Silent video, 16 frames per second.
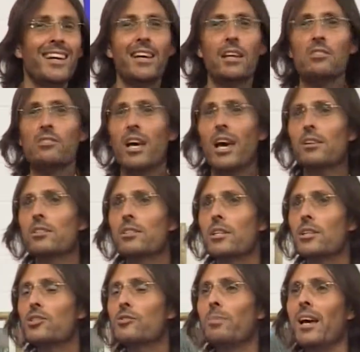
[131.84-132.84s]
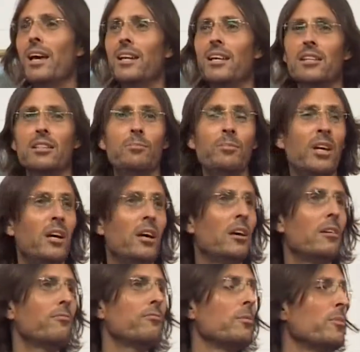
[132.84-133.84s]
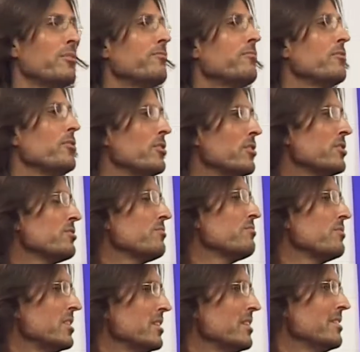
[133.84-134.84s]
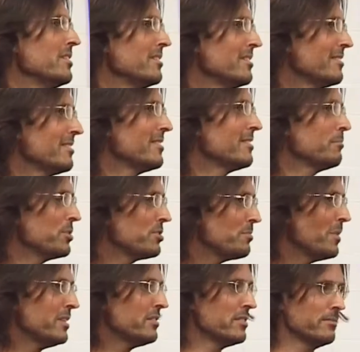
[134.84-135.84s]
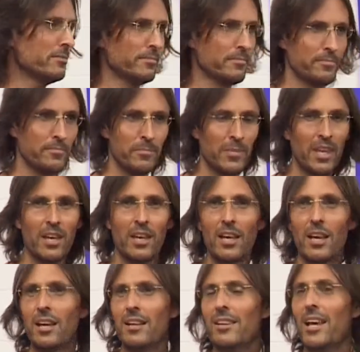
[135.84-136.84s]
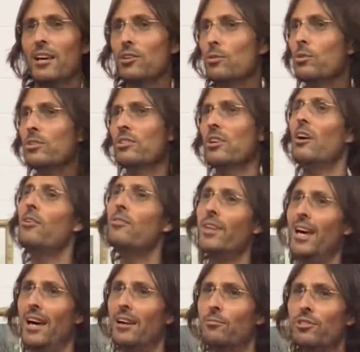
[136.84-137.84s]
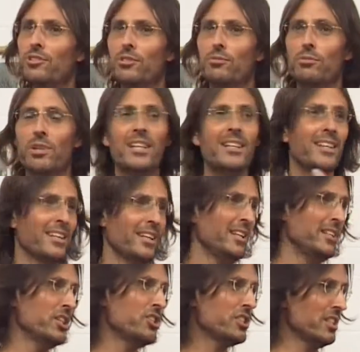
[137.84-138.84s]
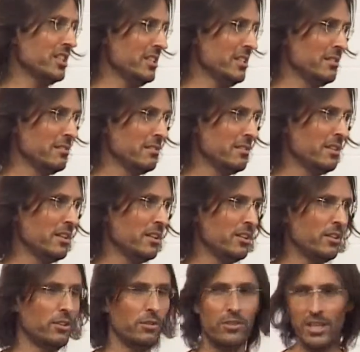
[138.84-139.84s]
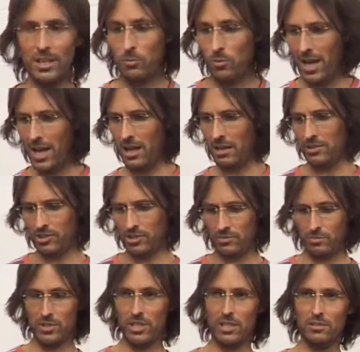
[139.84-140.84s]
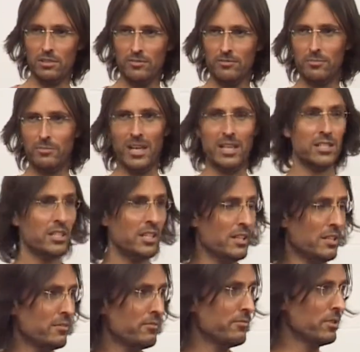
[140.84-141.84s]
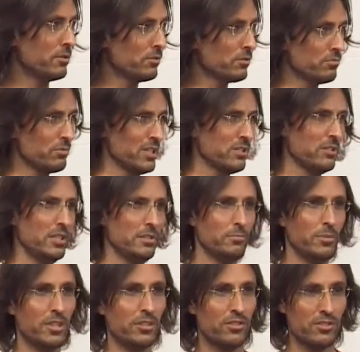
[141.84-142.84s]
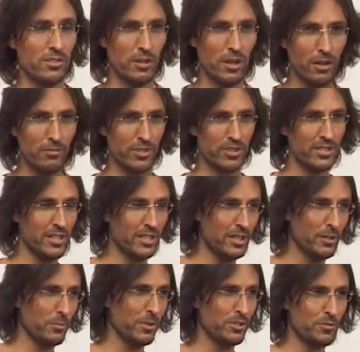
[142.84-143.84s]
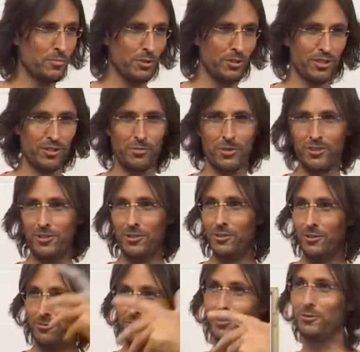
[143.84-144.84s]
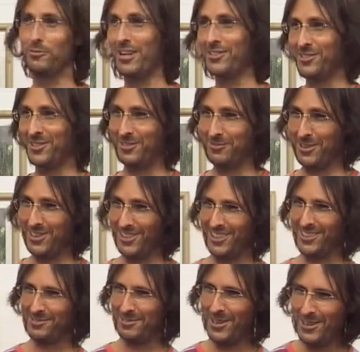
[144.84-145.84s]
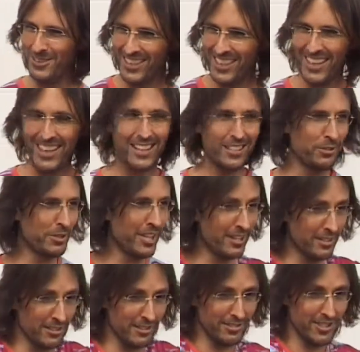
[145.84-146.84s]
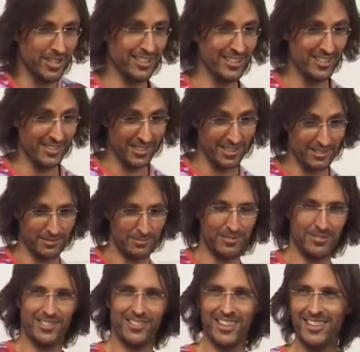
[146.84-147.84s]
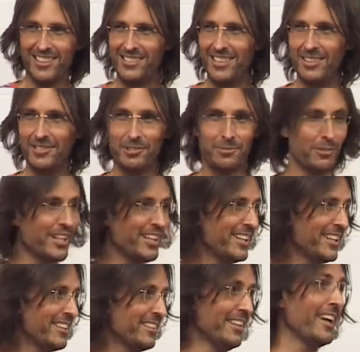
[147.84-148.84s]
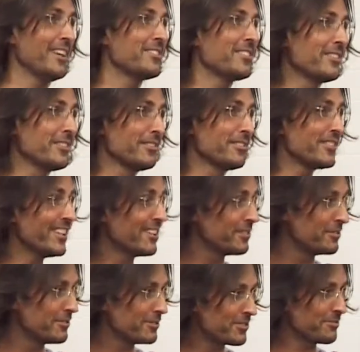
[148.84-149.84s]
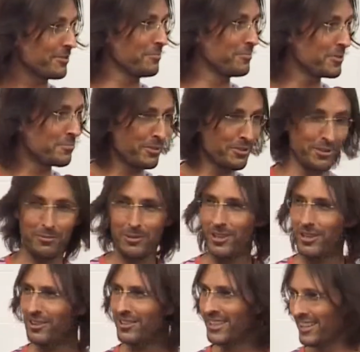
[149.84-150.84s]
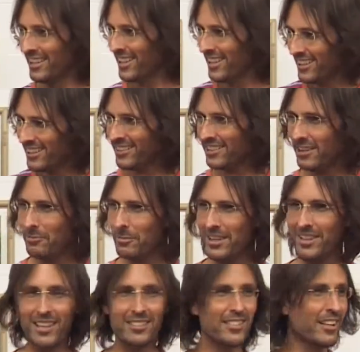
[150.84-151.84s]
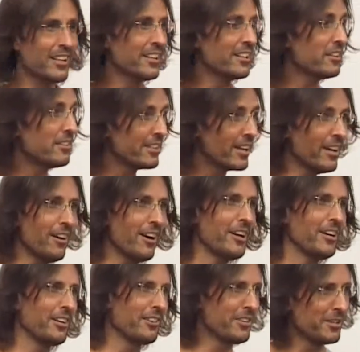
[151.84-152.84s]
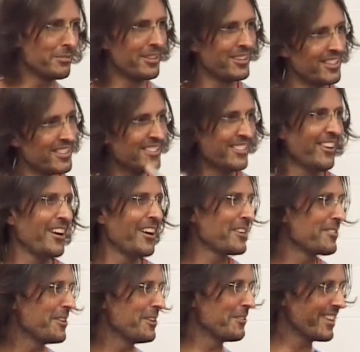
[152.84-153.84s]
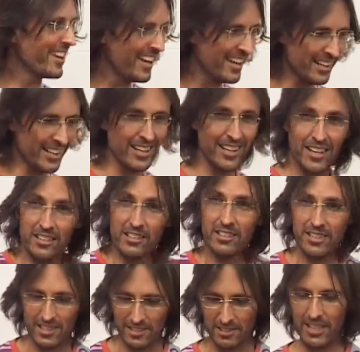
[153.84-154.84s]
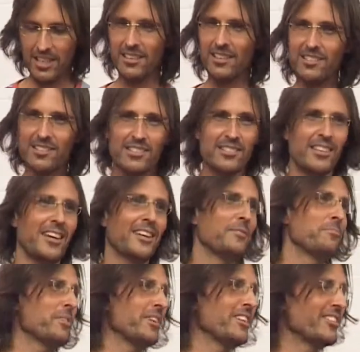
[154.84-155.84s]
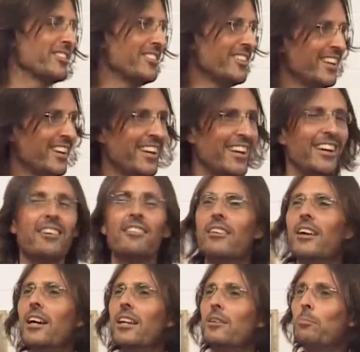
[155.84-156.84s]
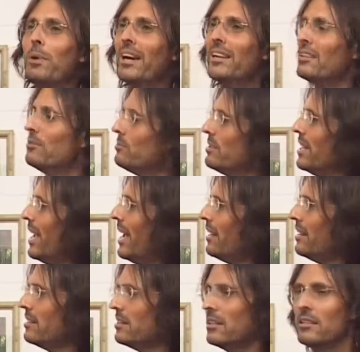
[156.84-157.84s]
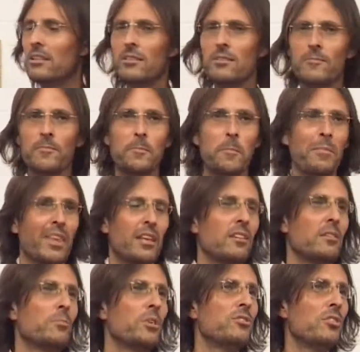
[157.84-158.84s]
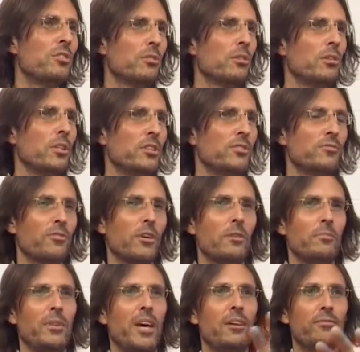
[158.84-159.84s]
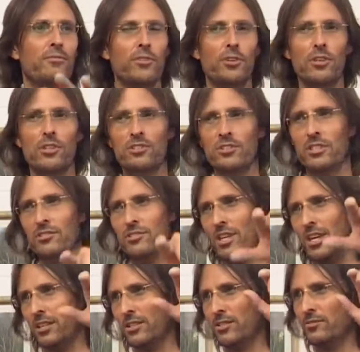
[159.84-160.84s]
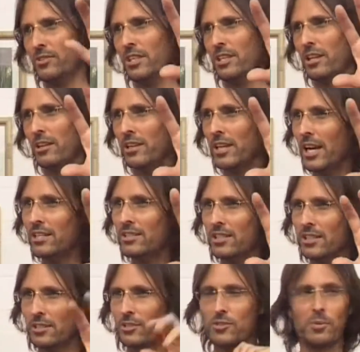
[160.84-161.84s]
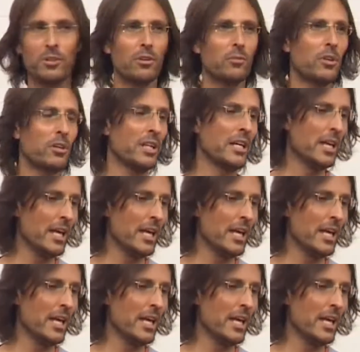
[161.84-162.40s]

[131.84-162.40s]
he's actually explaining them from a first sphere perspective. Now, you wouldn't know that, would you, reading it initially? You think, wow, this is pretty good information and it feels resonant, because obviously there'll be spirits with you who feel resonant with it as well. You'll get little tingly things as you're reading, and that's the little tingles from spirit world, you know, when they're telling you, there, I agree with this and I agree with that. And you're thinking, yeah, this is sounding pretty good, right? But in reality, the material is from that first and second sphere location in the spirit world.